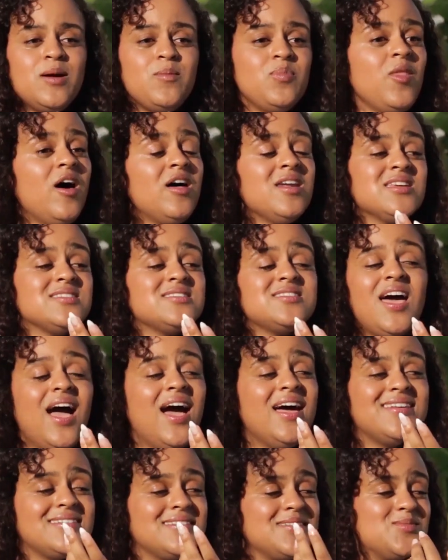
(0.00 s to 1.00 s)
And I'm not as
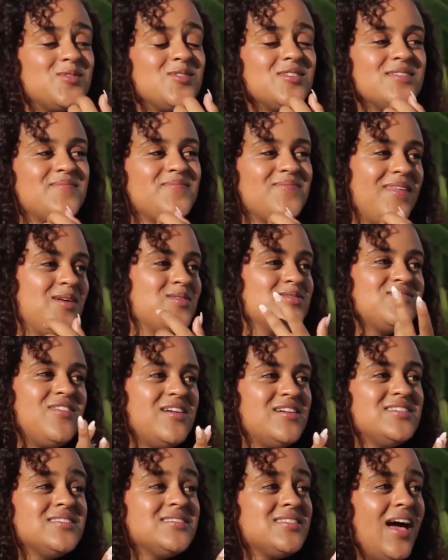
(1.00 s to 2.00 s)
sad anymore. I was
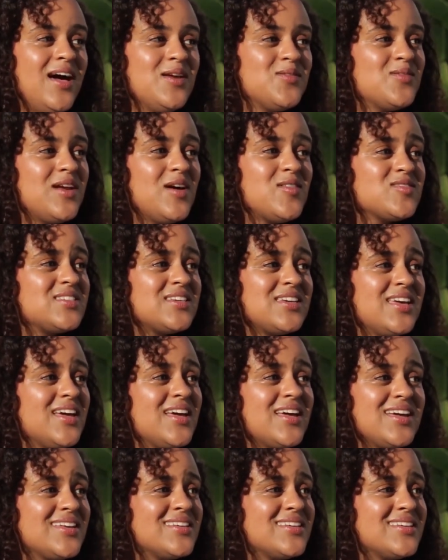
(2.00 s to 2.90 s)
very sad when I was a kid.